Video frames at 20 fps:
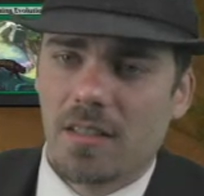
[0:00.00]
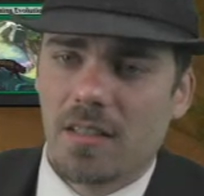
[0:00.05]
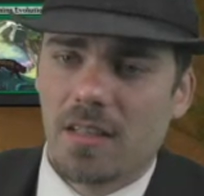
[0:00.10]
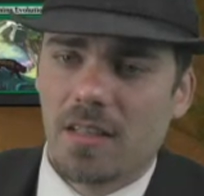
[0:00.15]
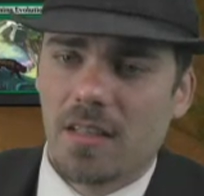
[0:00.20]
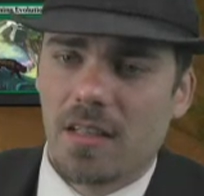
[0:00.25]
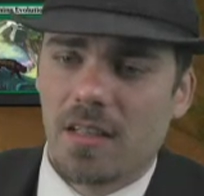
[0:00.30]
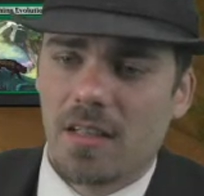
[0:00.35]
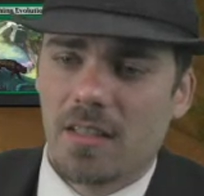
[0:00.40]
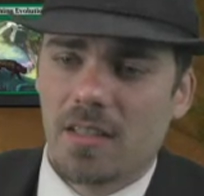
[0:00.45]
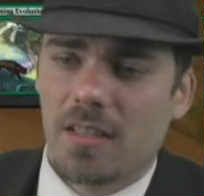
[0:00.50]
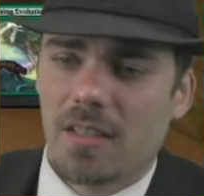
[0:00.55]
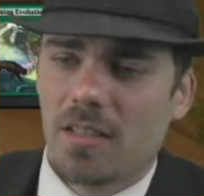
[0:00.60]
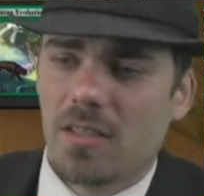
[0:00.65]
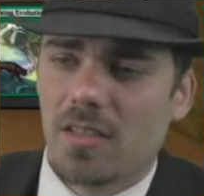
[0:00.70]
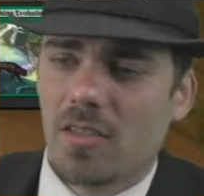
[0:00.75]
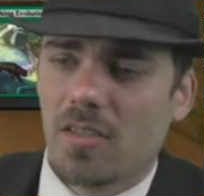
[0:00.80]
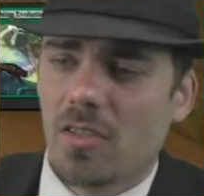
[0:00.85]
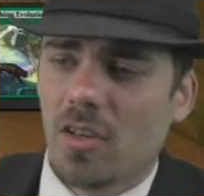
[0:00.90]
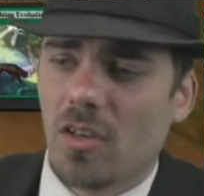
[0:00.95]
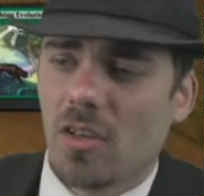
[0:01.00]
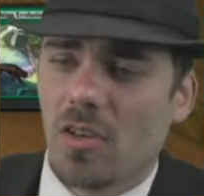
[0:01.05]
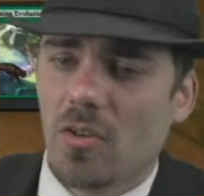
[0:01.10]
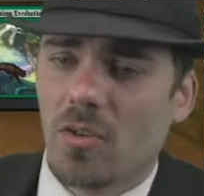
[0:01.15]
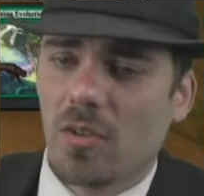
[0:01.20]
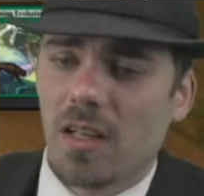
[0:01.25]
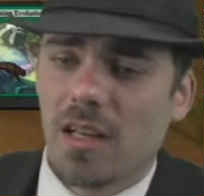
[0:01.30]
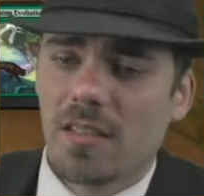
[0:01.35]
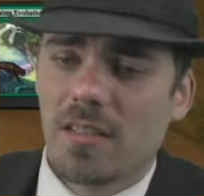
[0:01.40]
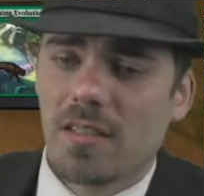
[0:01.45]
All right, so
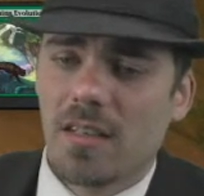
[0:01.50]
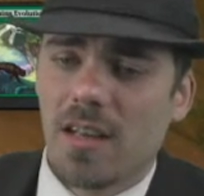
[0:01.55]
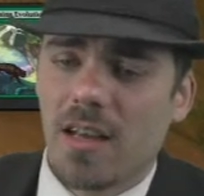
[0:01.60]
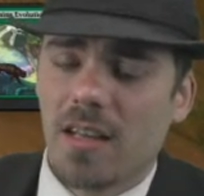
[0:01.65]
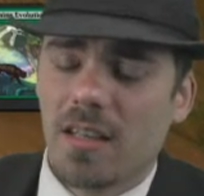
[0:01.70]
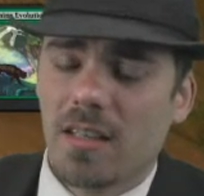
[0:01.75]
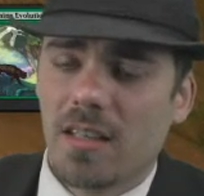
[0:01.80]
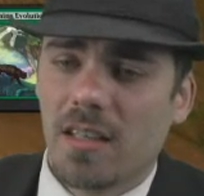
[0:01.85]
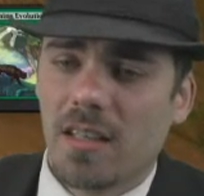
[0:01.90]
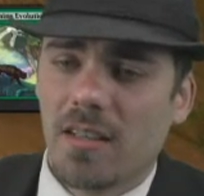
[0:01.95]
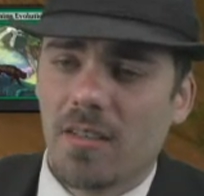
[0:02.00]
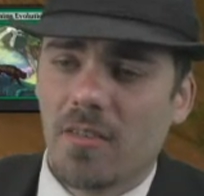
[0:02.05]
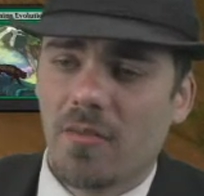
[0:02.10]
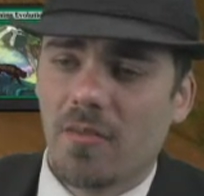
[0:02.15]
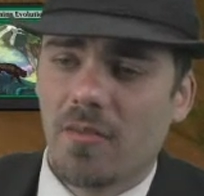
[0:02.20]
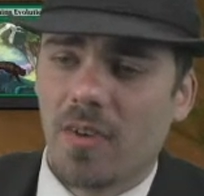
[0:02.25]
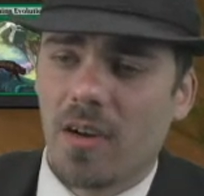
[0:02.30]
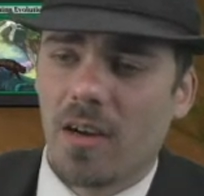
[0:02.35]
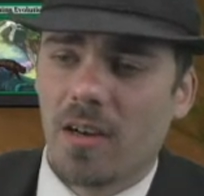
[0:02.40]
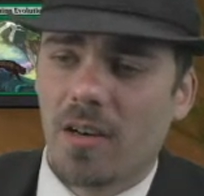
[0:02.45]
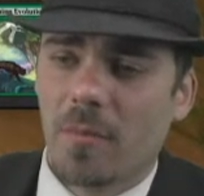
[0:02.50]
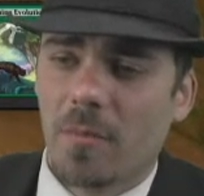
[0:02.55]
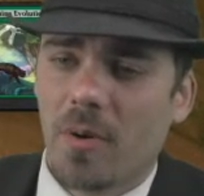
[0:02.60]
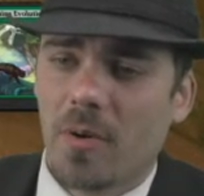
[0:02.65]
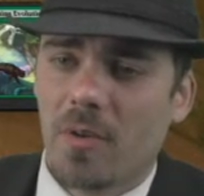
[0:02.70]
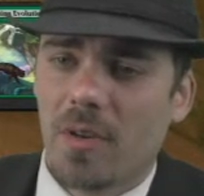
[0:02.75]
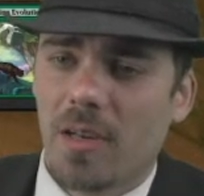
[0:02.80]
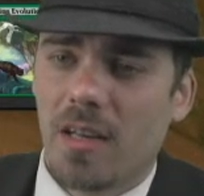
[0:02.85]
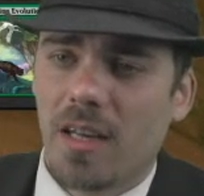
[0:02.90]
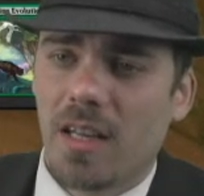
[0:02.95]
let's not give our
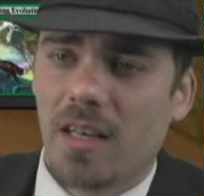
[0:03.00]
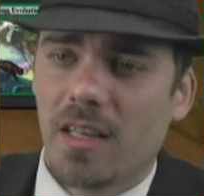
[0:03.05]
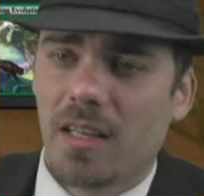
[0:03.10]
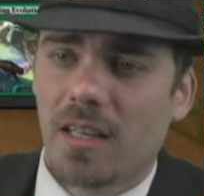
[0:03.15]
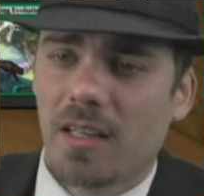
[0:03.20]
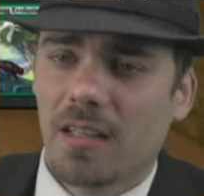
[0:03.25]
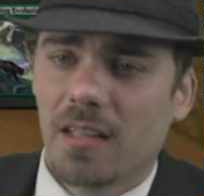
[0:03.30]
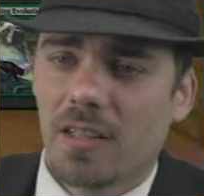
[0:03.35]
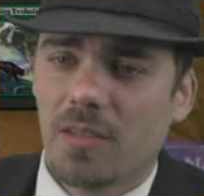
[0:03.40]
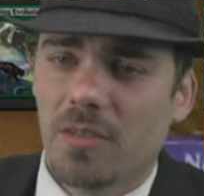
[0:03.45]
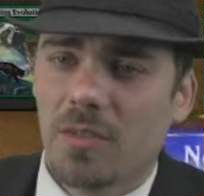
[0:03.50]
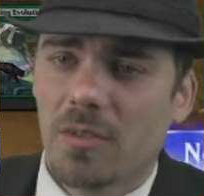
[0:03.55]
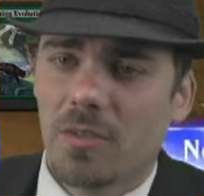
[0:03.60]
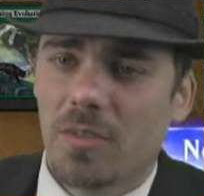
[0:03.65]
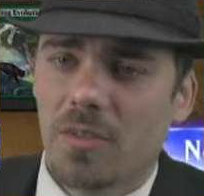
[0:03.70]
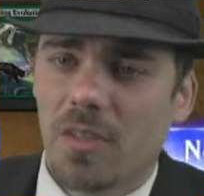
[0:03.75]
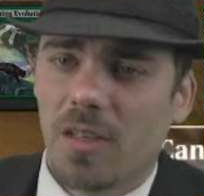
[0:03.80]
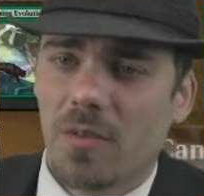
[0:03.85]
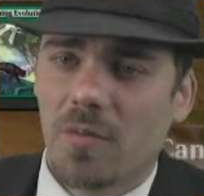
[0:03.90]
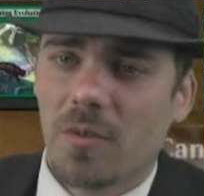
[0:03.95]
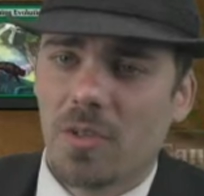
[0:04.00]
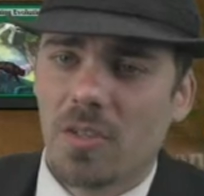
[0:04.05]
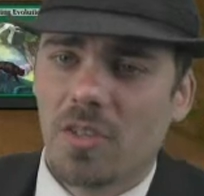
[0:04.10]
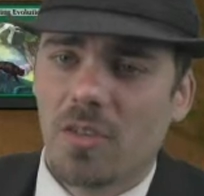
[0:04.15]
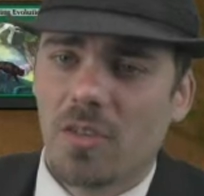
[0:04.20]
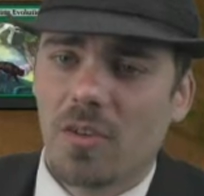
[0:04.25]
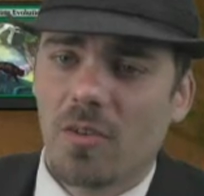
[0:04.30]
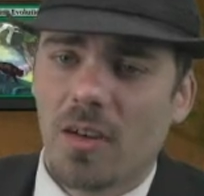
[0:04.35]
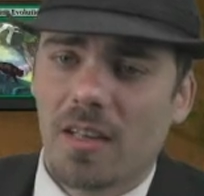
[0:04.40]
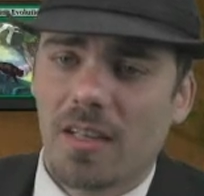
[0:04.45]
opponent any clues, and we're just
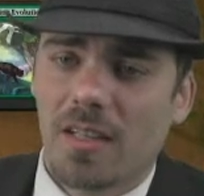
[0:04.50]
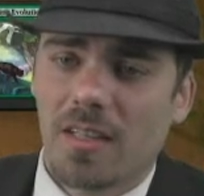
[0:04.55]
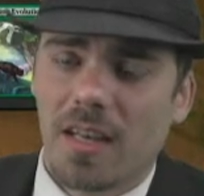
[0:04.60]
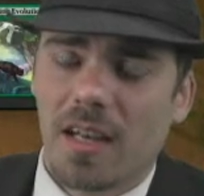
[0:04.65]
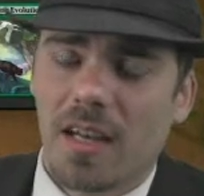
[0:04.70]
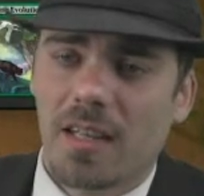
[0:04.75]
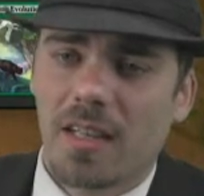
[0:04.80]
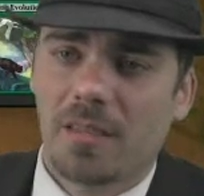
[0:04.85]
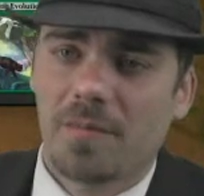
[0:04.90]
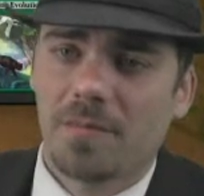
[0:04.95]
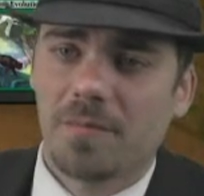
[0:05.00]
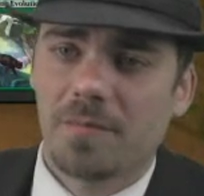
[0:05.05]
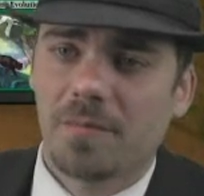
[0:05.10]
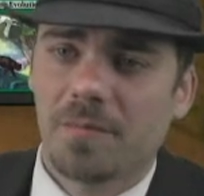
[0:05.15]
going to go ahead and attack.